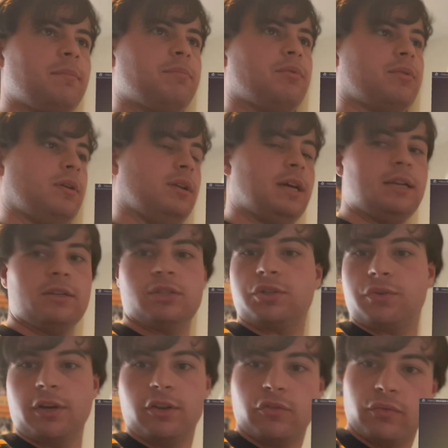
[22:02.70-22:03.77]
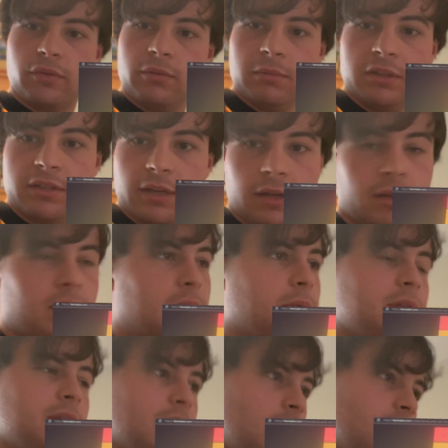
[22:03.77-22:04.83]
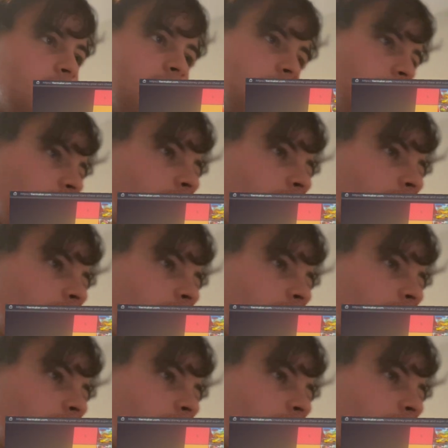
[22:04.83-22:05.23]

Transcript: borderline disgraceful. Mattel, and what the hell were you